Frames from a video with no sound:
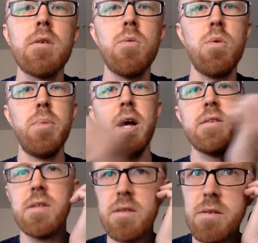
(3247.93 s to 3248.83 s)
We're
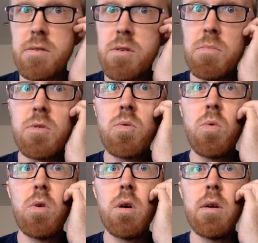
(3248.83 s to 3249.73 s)
passing the zoom
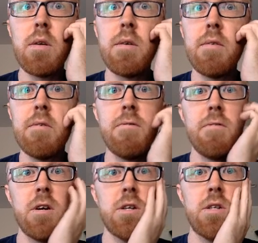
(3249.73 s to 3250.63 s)
toward
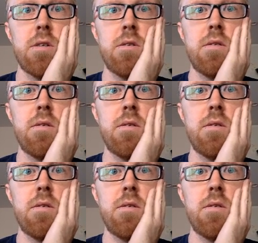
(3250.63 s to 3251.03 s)
function.